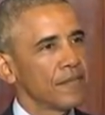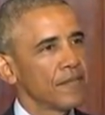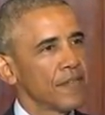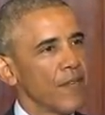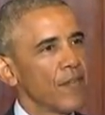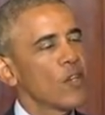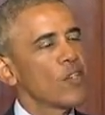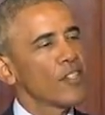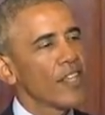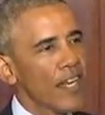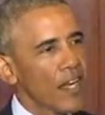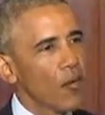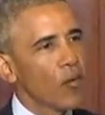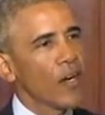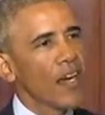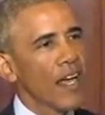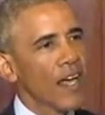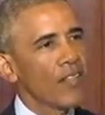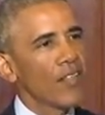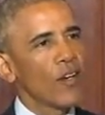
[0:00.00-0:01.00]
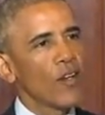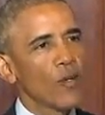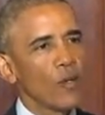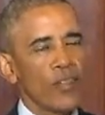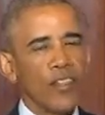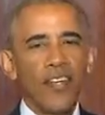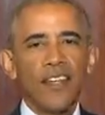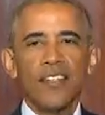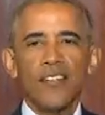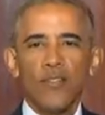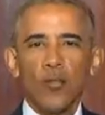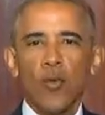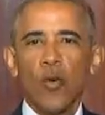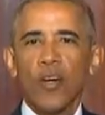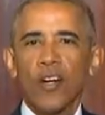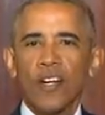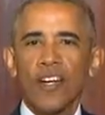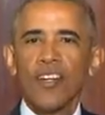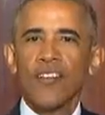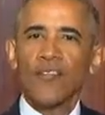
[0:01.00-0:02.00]
if there's anyone out there who thinks
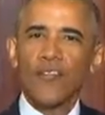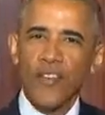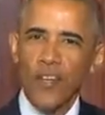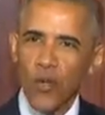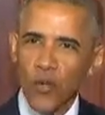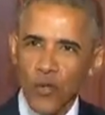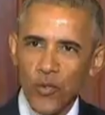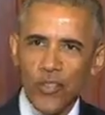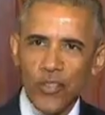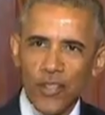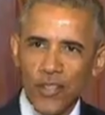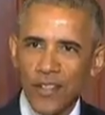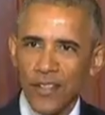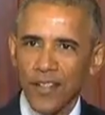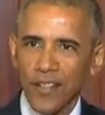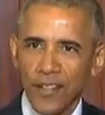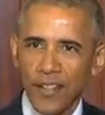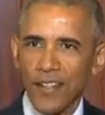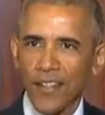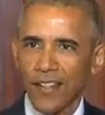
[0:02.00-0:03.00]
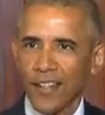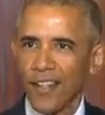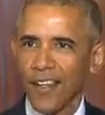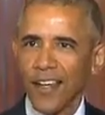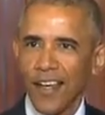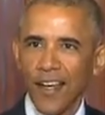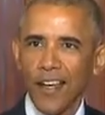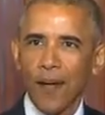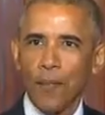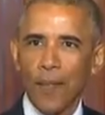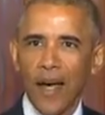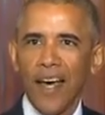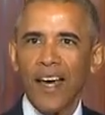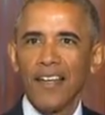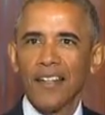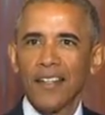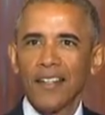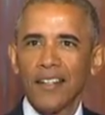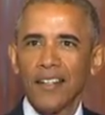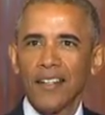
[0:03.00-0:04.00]
we're confused
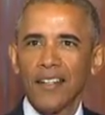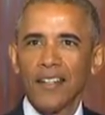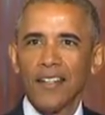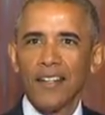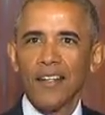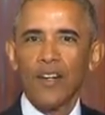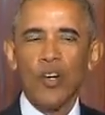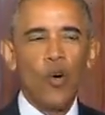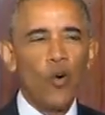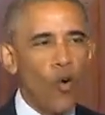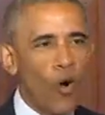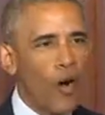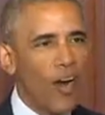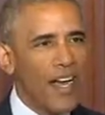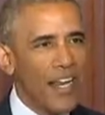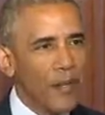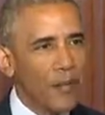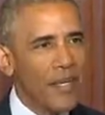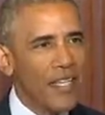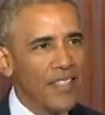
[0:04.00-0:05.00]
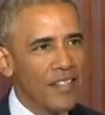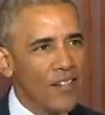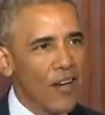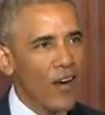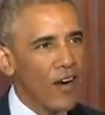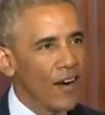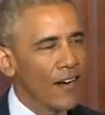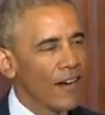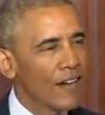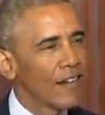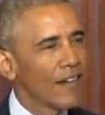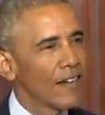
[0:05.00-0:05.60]
about who our enemies are,